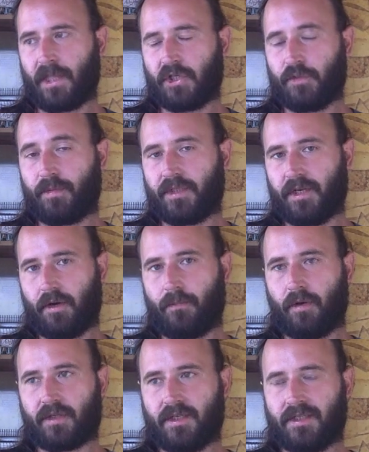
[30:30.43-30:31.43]
Jupiterian
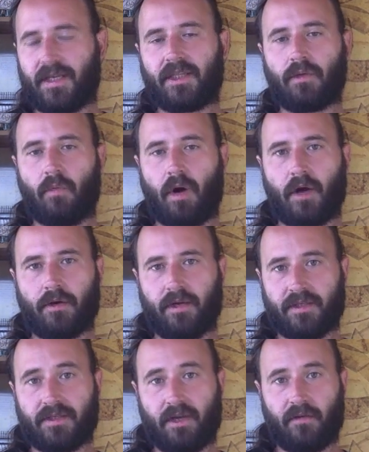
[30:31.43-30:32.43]
person is like the water
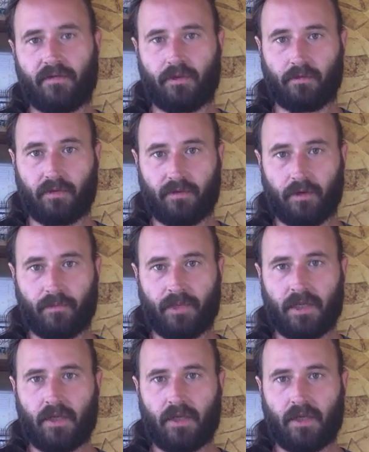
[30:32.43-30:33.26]
itself in the river,